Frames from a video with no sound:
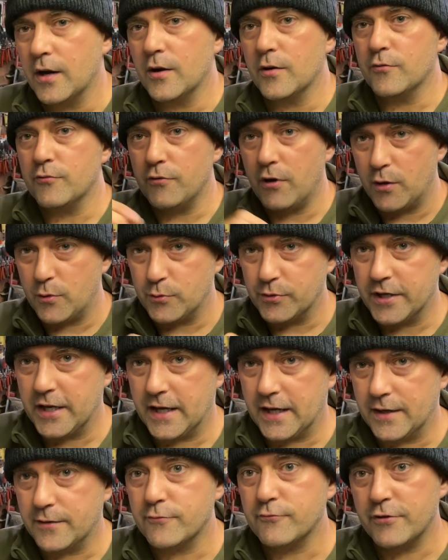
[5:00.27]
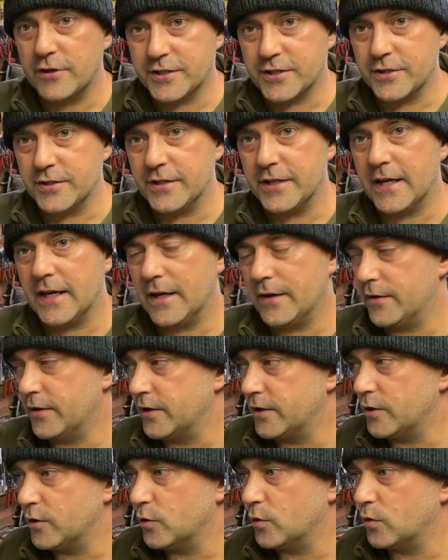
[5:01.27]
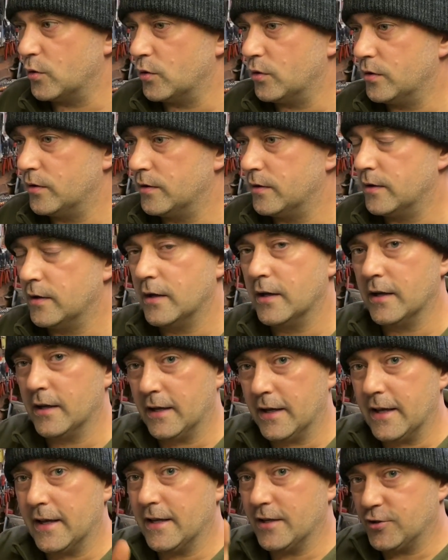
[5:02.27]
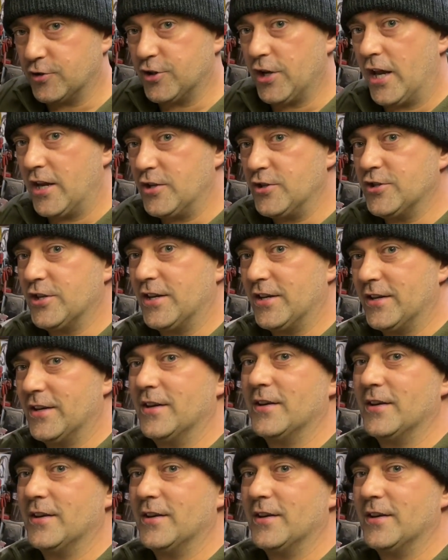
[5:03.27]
wrote down, written down your changing